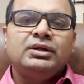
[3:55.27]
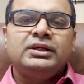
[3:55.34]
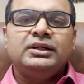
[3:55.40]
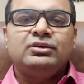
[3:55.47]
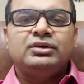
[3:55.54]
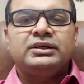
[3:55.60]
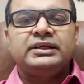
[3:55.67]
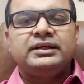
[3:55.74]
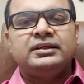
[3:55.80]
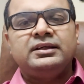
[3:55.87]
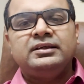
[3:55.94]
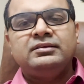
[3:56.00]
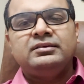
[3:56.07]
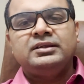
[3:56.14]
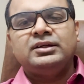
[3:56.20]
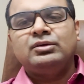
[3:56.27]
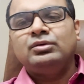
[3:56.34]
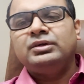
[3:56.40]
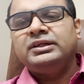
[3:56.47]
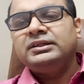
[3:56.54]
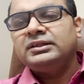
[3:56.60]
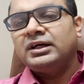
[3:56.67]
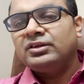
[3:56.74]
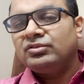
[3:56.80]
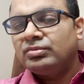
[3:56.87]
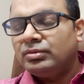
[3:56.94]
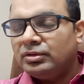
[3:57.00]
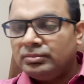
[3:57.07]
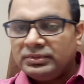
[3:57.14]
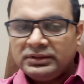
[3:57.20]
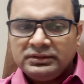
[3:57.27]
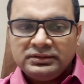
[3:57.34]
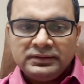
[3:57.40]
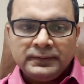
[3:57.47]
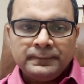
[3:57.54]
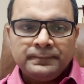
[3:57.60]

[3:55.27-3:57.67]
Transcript: network techniques including transformers.